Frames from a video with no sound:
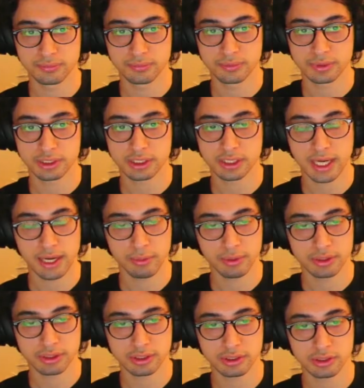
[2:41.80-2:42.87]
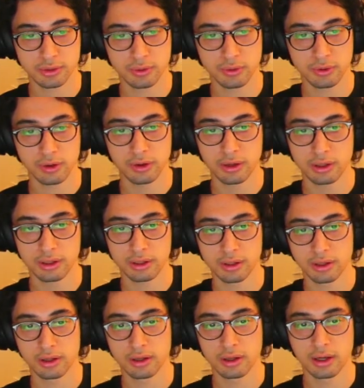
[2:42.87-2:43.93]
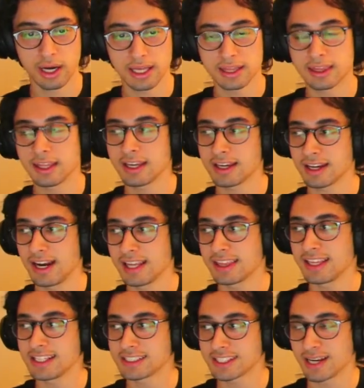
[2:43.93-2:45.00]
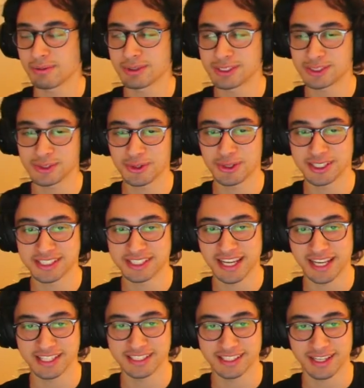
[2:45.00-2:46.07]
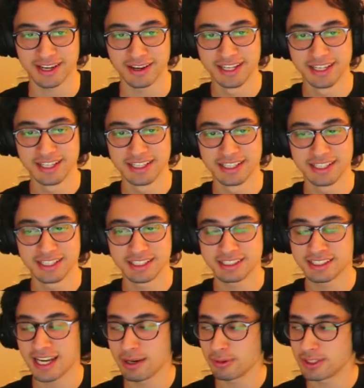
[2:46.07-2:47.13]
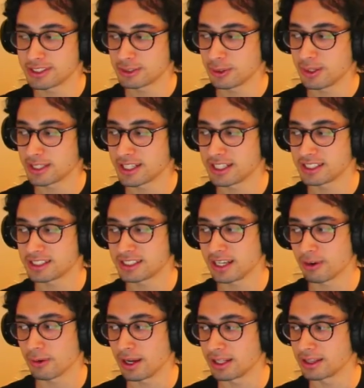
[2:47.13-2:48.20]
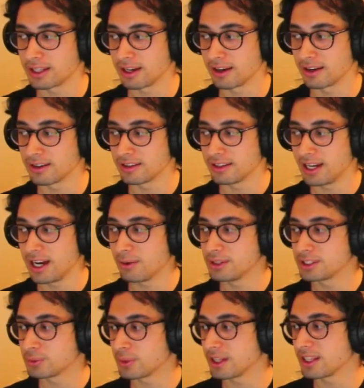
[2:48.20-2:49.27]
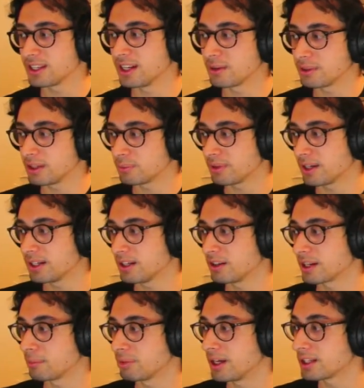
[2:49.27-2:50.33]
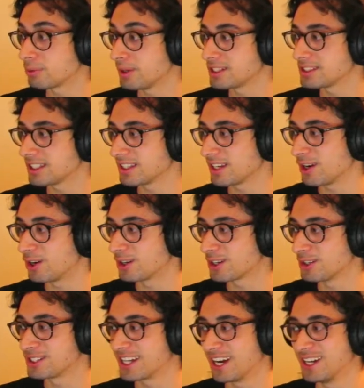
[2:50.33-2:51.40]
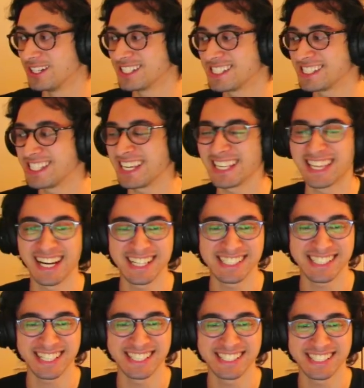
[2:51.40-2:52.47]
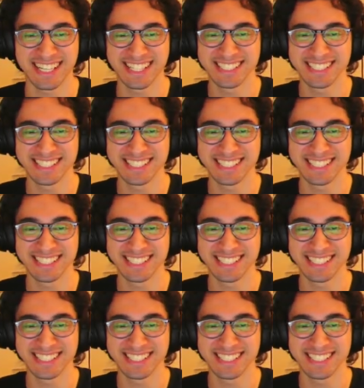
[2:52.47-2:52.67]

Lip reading: Skyward Sword. I think Skyward Sword stays there. Skyward Sword can stay right there. I was really young when you played it. Okay, plot twist. They all go down to C. That's the intent.